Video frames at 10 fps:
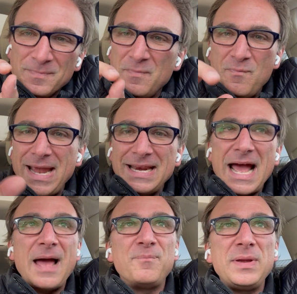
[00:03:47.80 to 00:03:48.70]
may
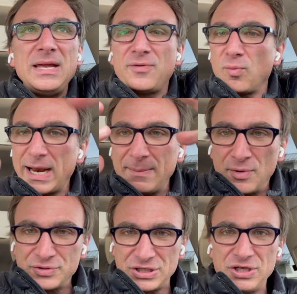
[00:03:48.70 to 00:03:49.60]
not be the
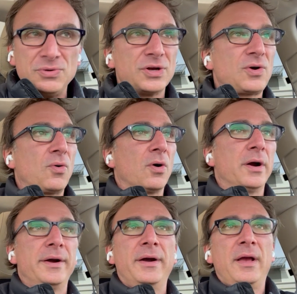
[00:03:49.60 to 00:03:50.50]
rainbows and
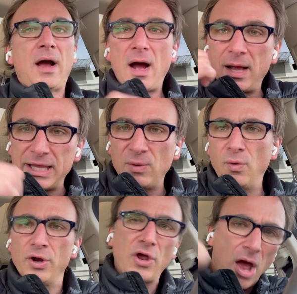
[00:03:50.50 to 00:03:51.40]
unicorn
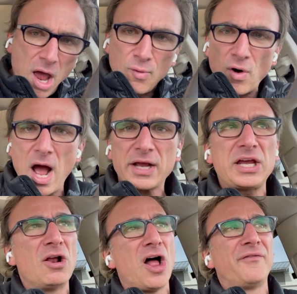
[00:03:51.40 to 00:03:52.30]
Hollywood. Hey,
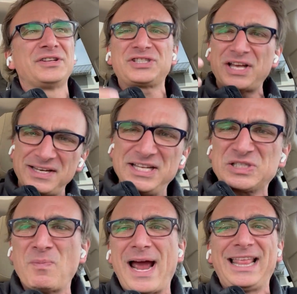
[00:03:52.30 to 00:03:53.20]
Rocky, all of a sudden he's
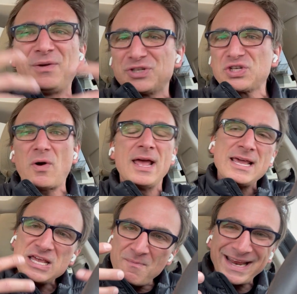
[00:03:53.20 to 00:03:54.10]
smiling with joy.
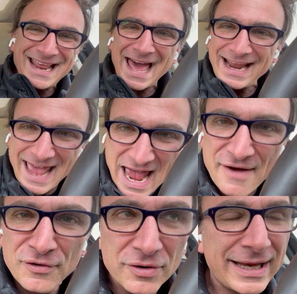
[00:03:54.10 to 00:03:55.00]
You may not
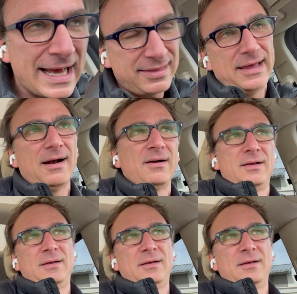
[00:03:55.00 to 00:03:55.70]
ever get there,